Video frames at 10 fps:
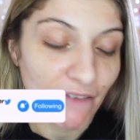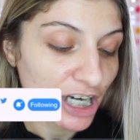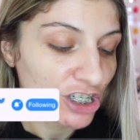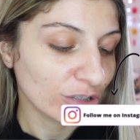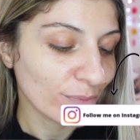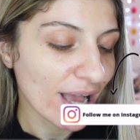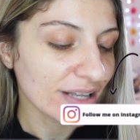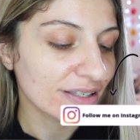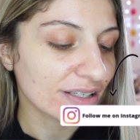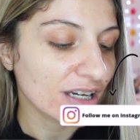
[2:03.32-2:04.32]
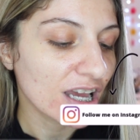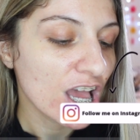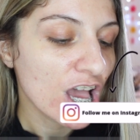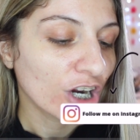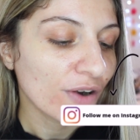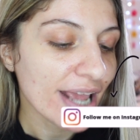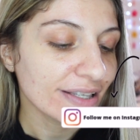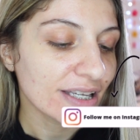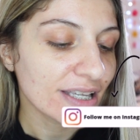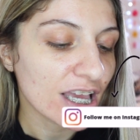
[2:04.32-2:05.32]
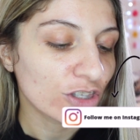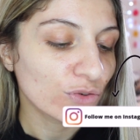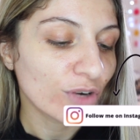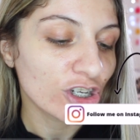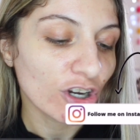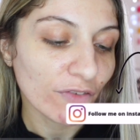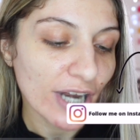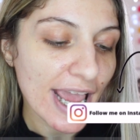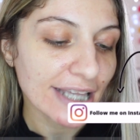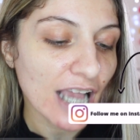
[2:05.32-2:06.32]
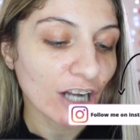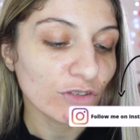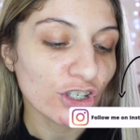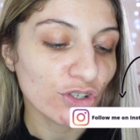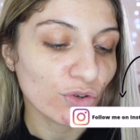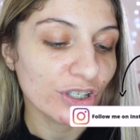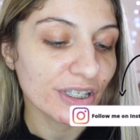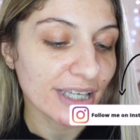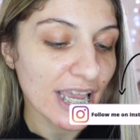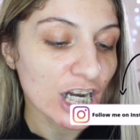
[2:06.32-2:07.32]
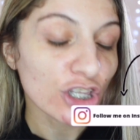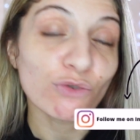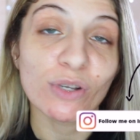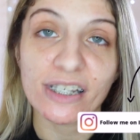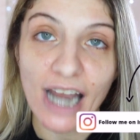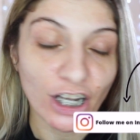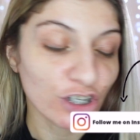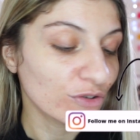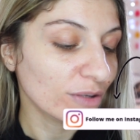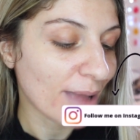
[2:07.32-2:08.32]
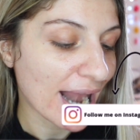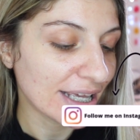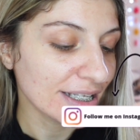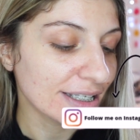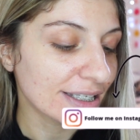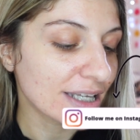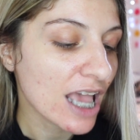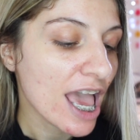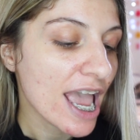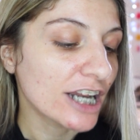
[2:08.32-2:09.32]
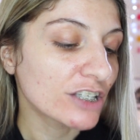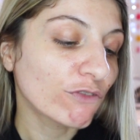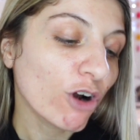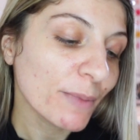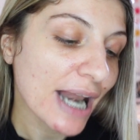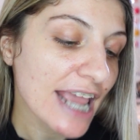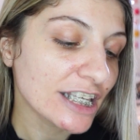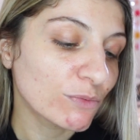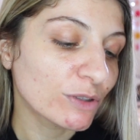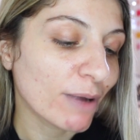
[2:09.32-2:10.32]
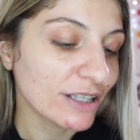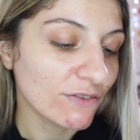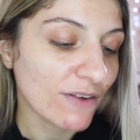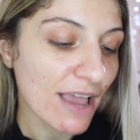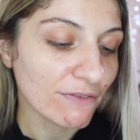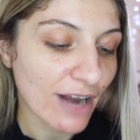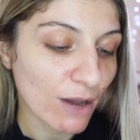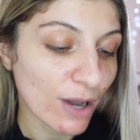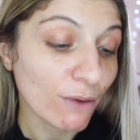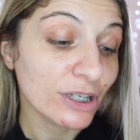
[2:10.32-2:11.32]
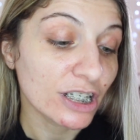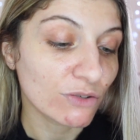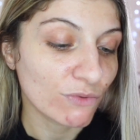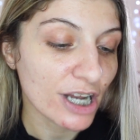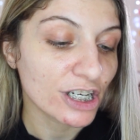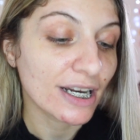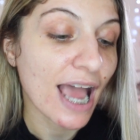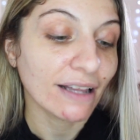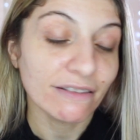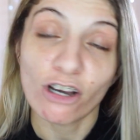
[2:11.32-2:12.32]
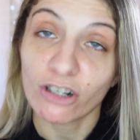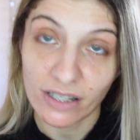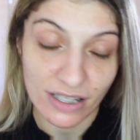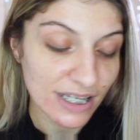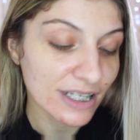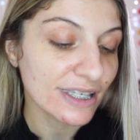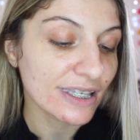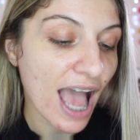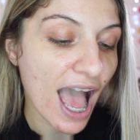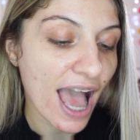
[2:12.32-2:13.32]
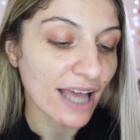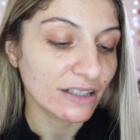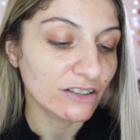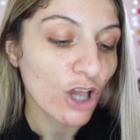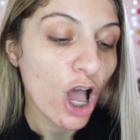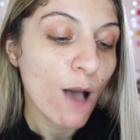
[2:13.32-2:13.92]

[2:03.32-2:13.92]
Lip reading: facial mask created to rejuvenate and restore skin to its natural balance. It is formulated with butterfly flower, which is rich in antioxidants and